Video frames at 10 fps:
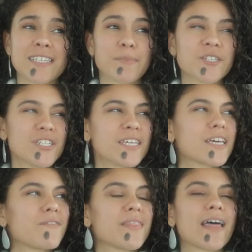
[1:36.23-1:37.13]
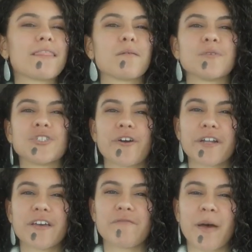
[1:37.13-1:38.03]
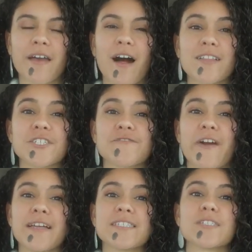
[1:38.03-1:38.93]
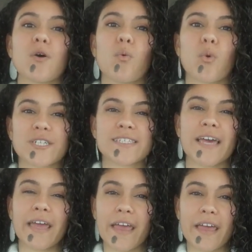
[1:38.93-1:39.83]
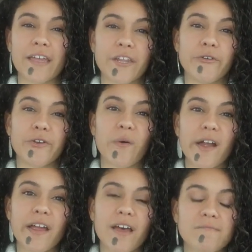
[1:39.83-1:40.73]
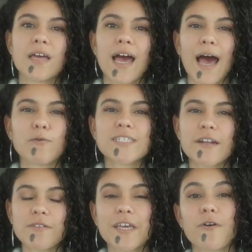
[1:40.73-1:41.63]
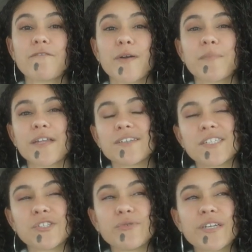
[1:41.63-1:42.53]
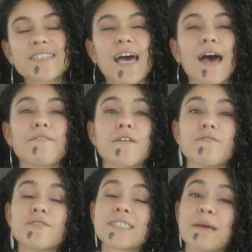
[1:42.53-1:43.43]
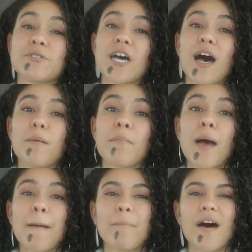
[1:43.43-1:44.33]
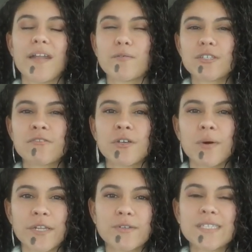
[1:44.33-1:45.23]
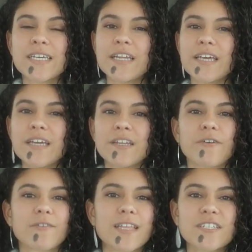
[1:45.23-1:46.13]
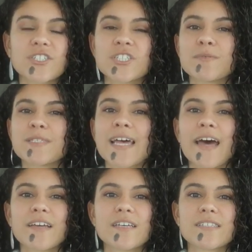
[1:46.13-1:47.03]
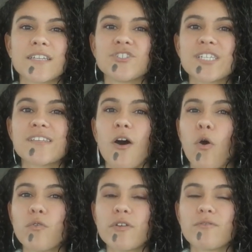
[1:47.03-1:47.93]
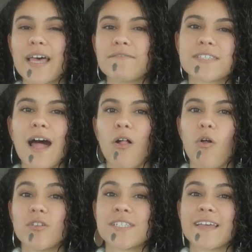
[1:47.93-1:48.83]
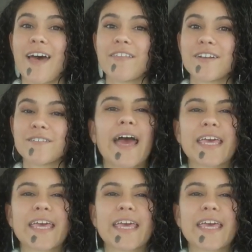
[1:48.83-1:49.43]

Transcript: especially given that the majority of my college friends were staying in New York. I was not only going from being a student to having a full-time job, but it was also a new city, a new relationship status, and just a whole new lifestyle altogether.